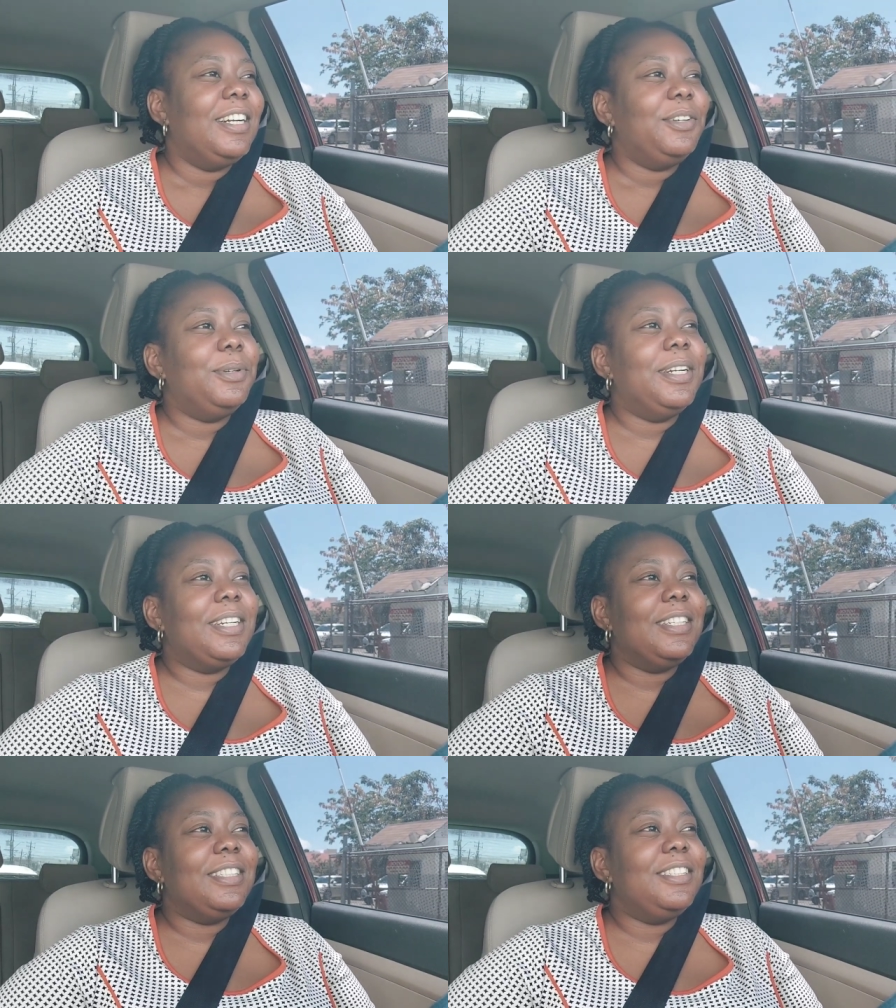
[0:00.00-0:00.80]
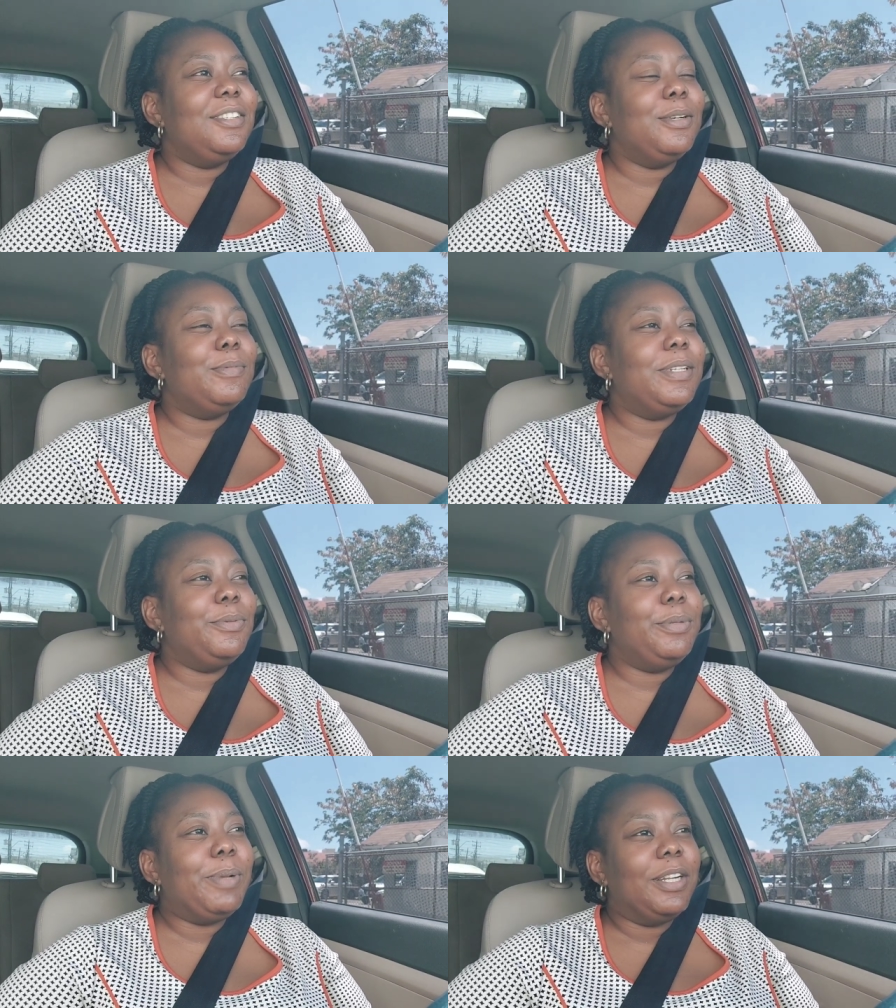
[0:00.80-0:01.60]
work is
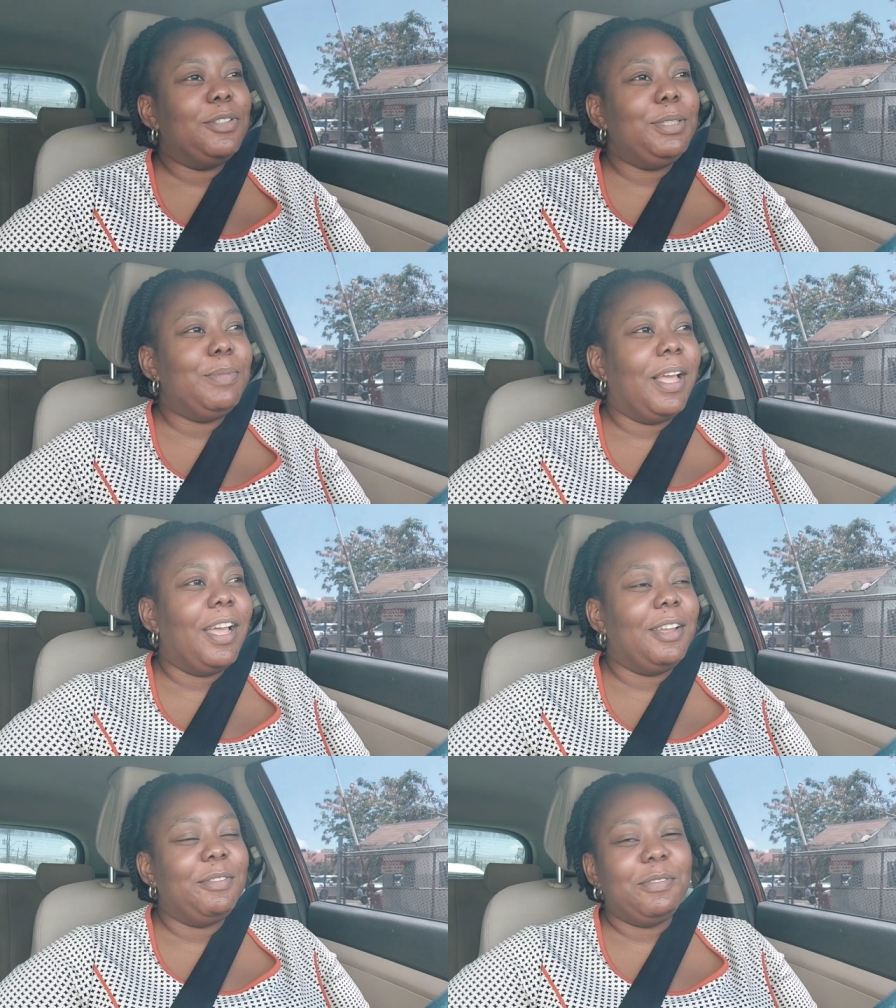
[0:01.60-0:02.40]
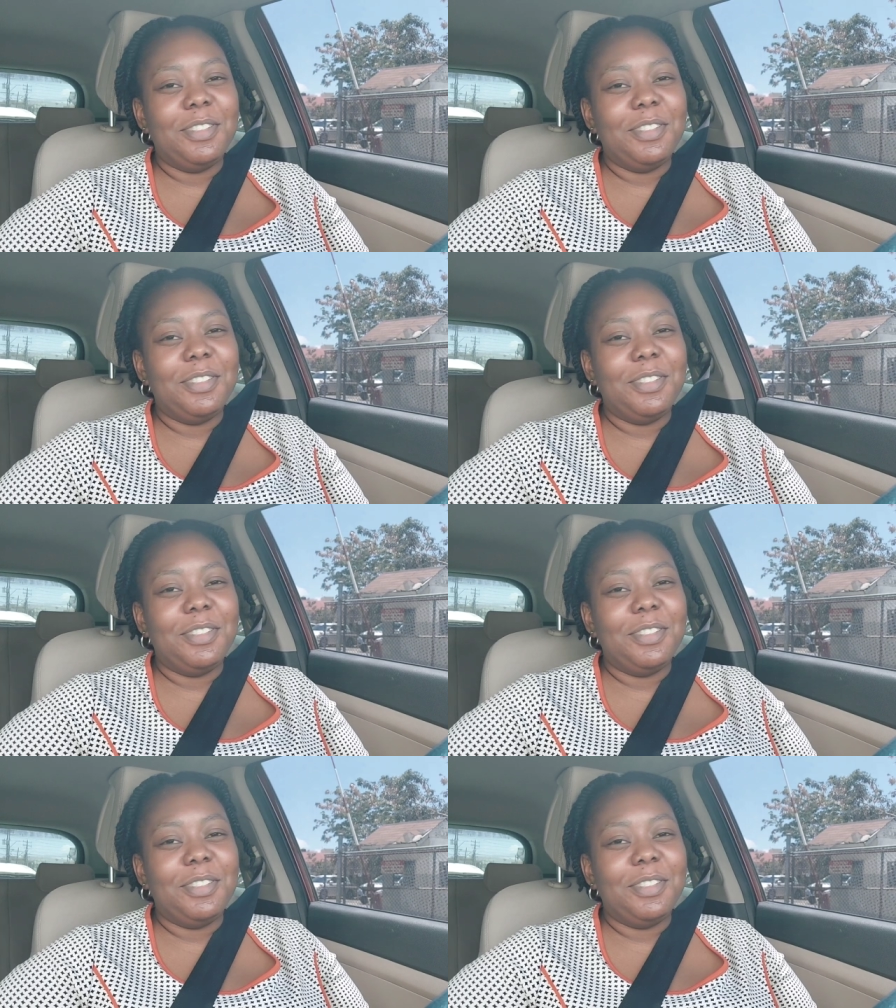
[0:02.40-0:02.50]
interrupting with my dream life